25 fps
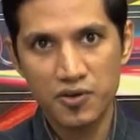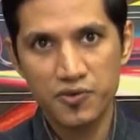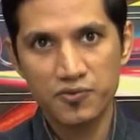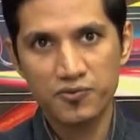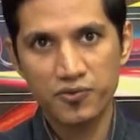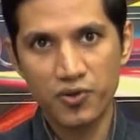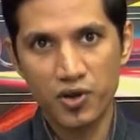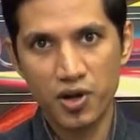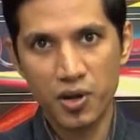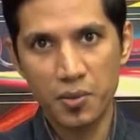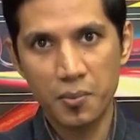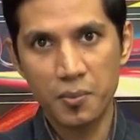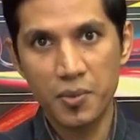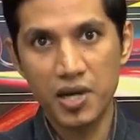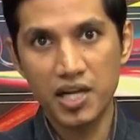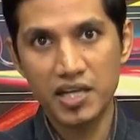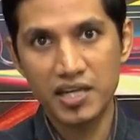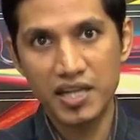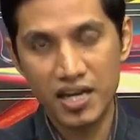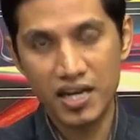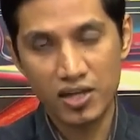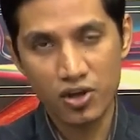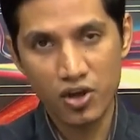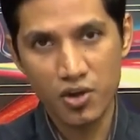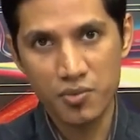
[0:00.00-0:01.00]
for a
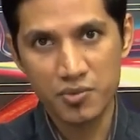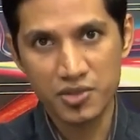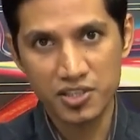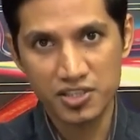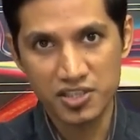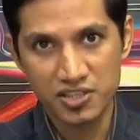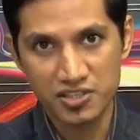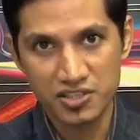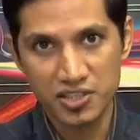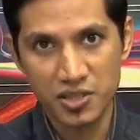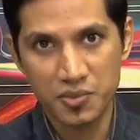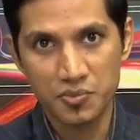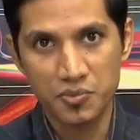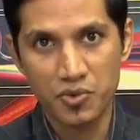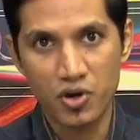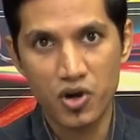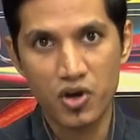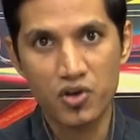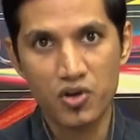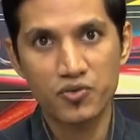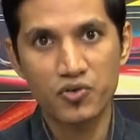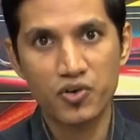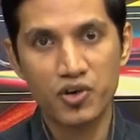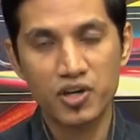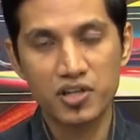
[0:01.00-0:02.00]
multi-atomic system
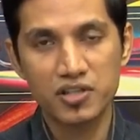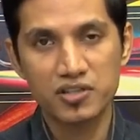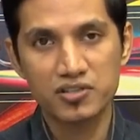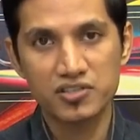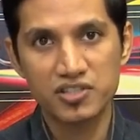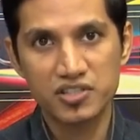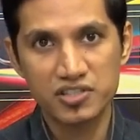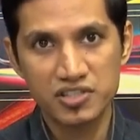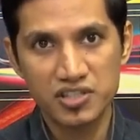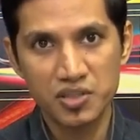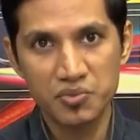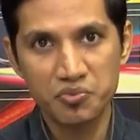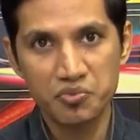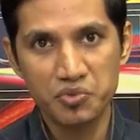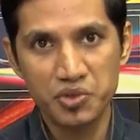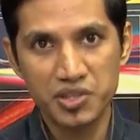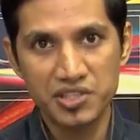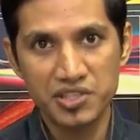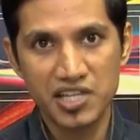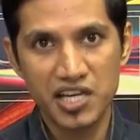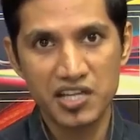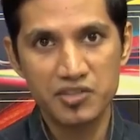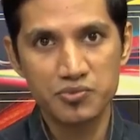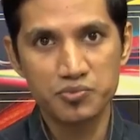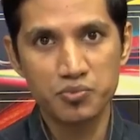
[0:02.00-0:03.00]
or for a system
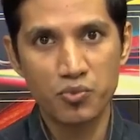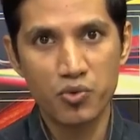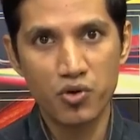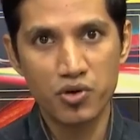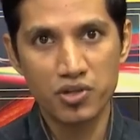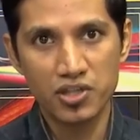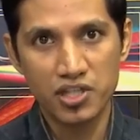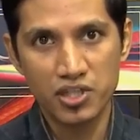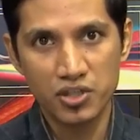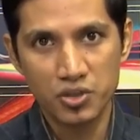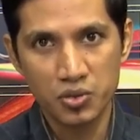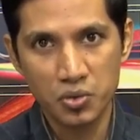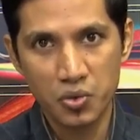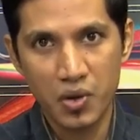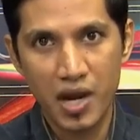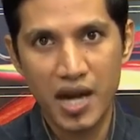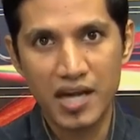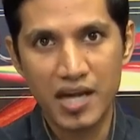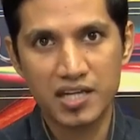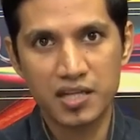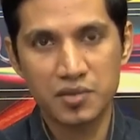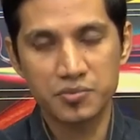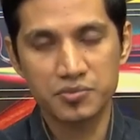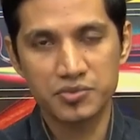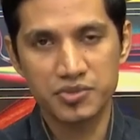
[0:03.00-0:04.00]
which has more than 2
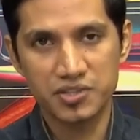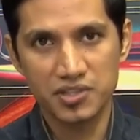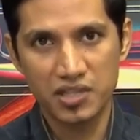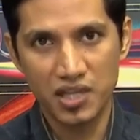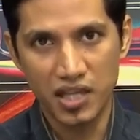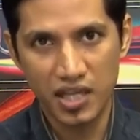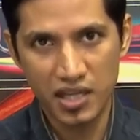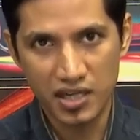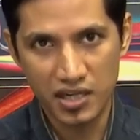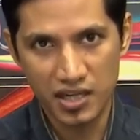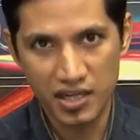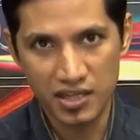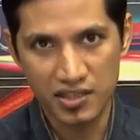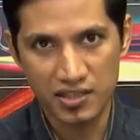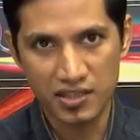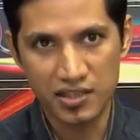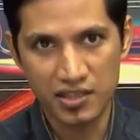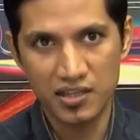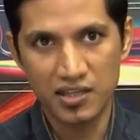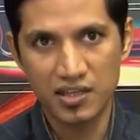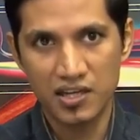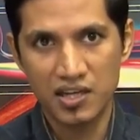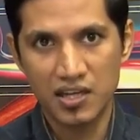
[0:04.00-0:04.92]
atoms in it.